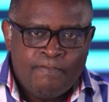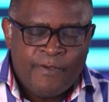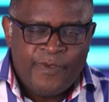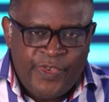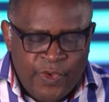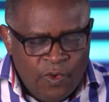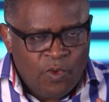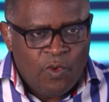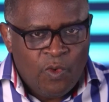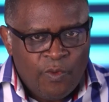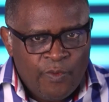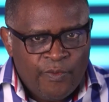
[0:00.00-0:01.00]

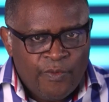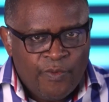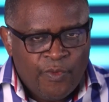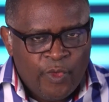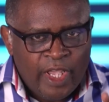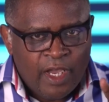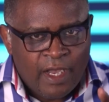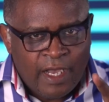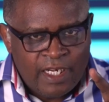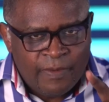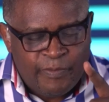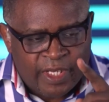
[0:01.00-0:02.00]
You were
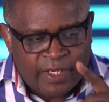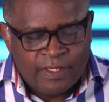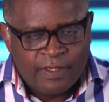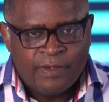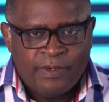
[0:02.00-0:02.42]
handpicked.